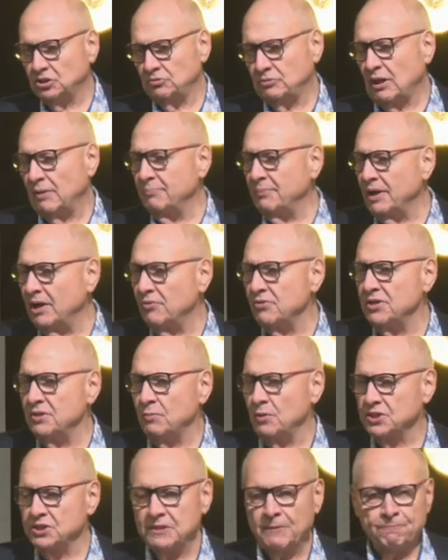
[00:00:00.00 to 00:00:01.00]
Now, Mary
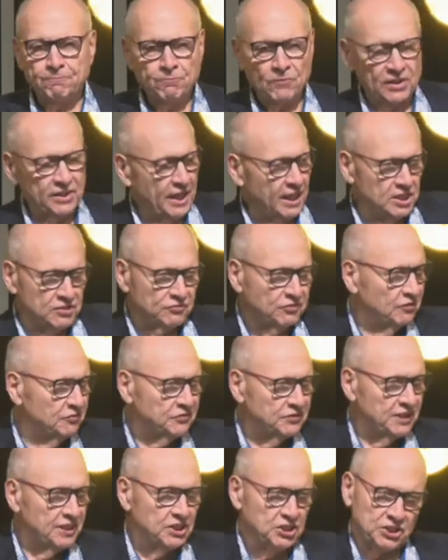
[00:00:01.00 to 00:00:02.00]
was at the age of
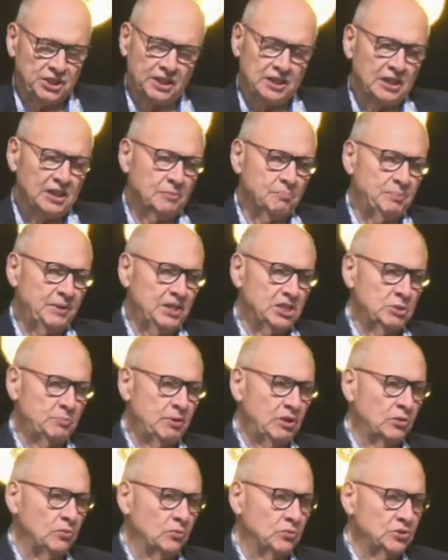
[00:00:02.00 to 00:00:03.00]
15. She said, did it be to me
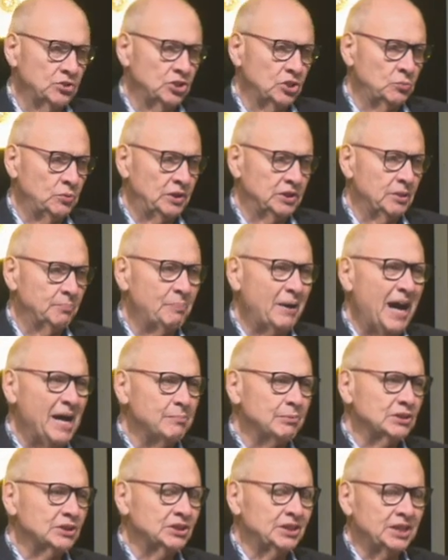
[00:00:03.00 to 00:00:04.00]
according to your will. And the
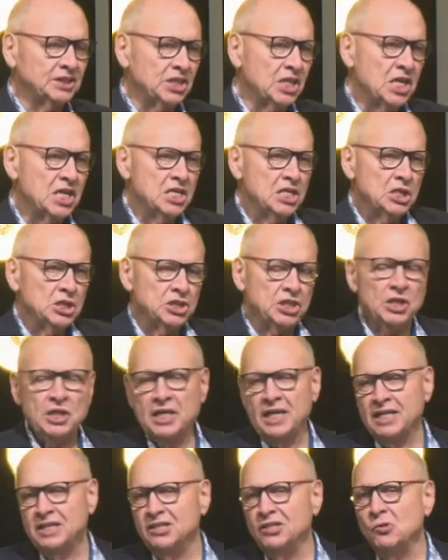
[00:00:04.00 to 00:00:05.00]
Bible says she
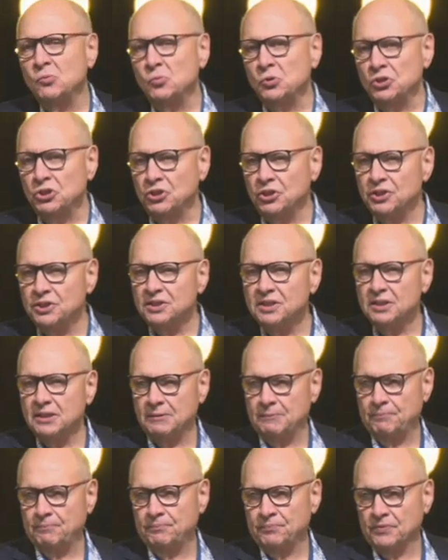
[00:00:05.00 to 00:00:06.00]
hid the word
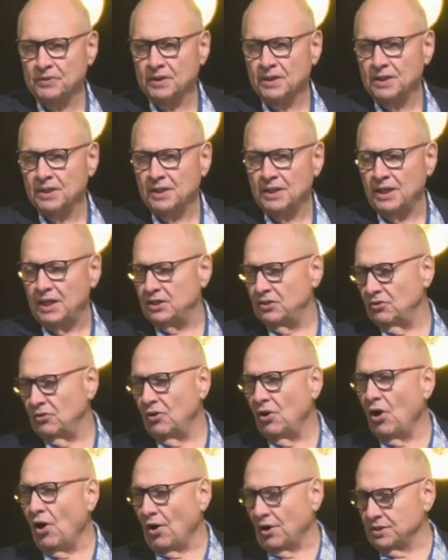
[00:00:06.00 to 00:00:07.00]
in her
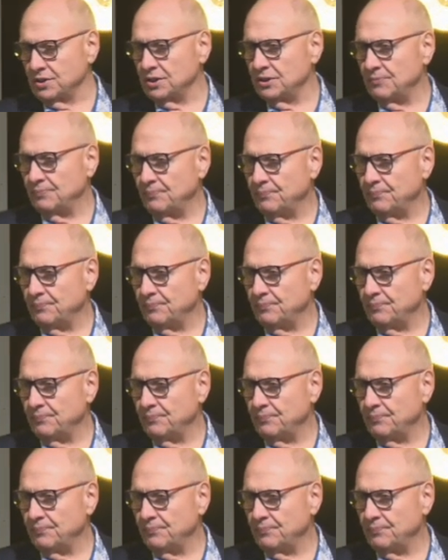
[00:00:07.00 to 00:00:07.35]
heart.